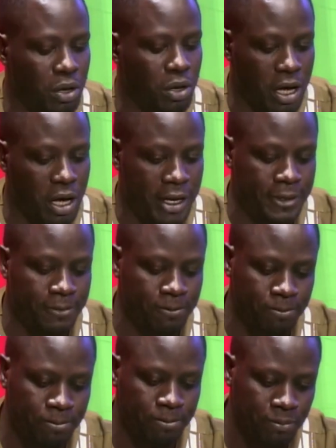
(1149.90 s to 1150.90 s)
And
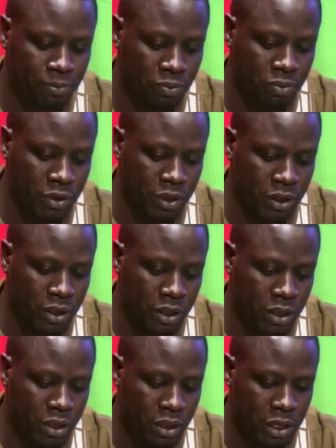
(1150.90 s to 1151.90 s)

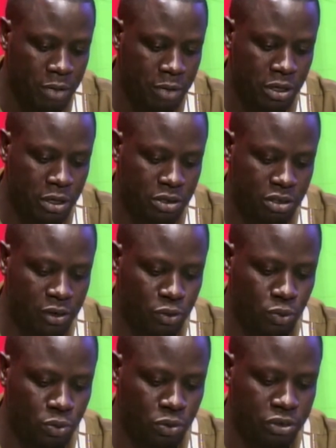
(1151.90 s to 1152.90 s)
let me try
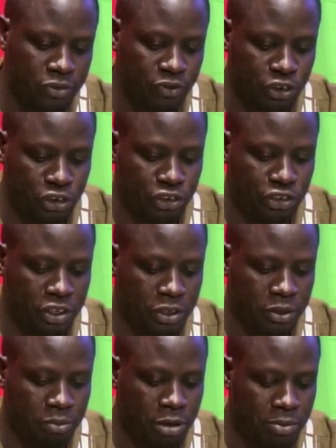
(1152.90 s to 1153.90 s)
to differentiate.
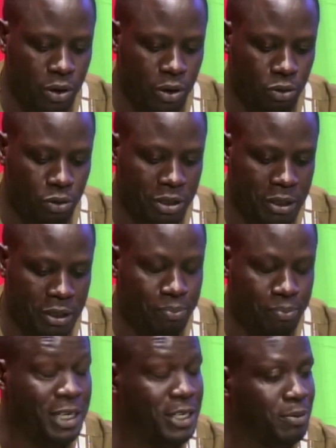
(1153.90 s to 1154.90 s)
Maybe I'll not be in the
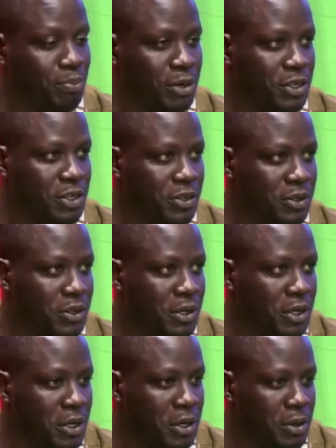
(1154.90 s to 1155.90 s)
best place,
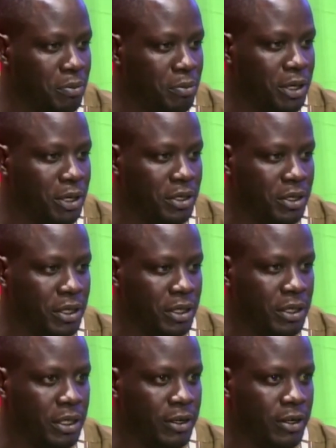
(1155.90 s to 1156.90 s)
but
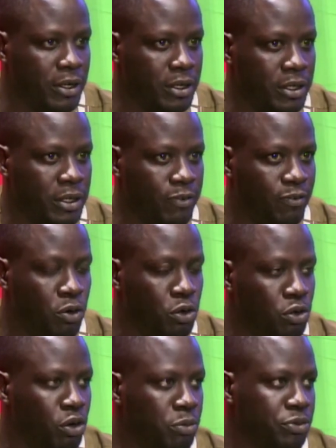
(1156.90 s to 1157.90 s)
in the
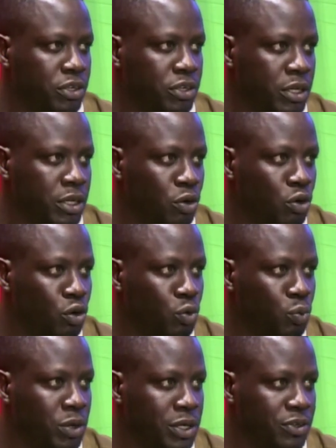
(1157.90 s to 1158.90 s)
fondoms in the
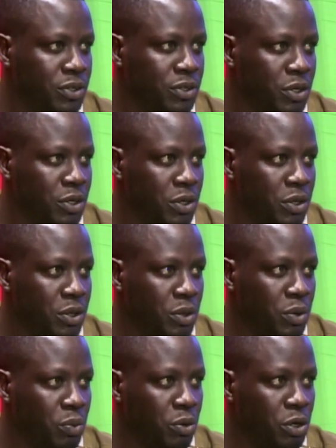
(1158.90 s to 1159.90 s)
Northwest,
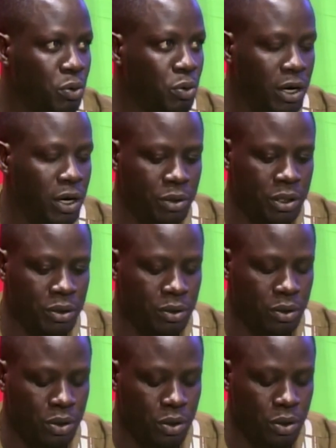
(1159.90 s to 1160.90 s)

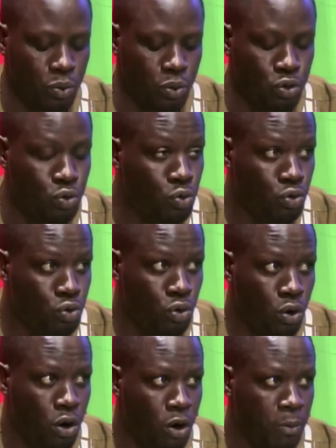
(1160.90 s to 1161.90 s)
when you grow
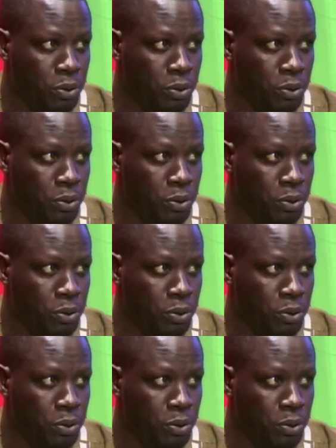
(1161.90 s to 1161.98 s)
up,